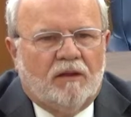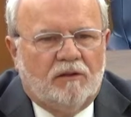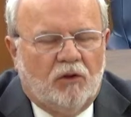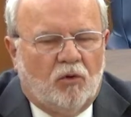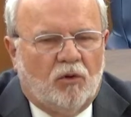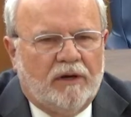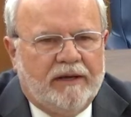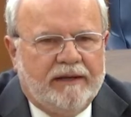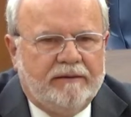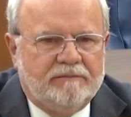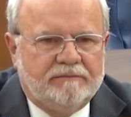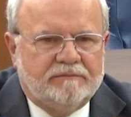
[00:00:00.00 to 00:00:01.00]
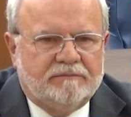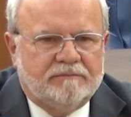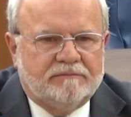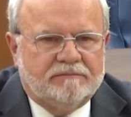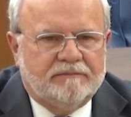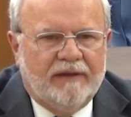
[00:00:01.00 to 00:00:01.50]
Lori
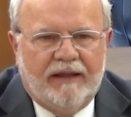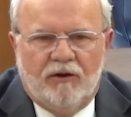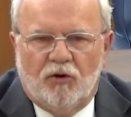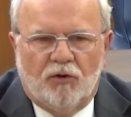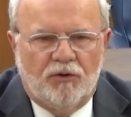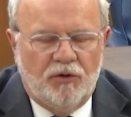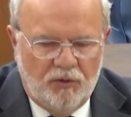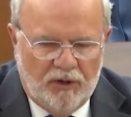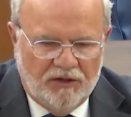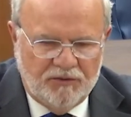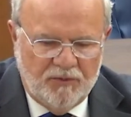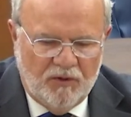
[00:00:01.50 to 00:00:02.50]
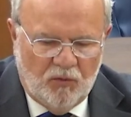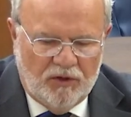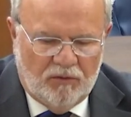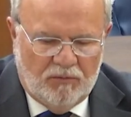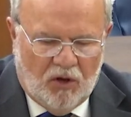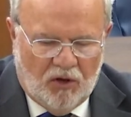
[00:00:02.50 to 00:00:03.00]
and her new husband,
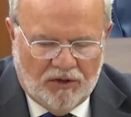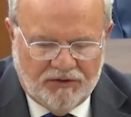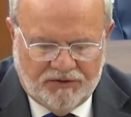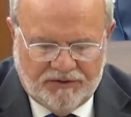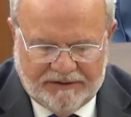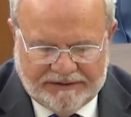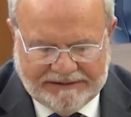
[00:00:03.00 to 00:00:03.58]
Will Moss,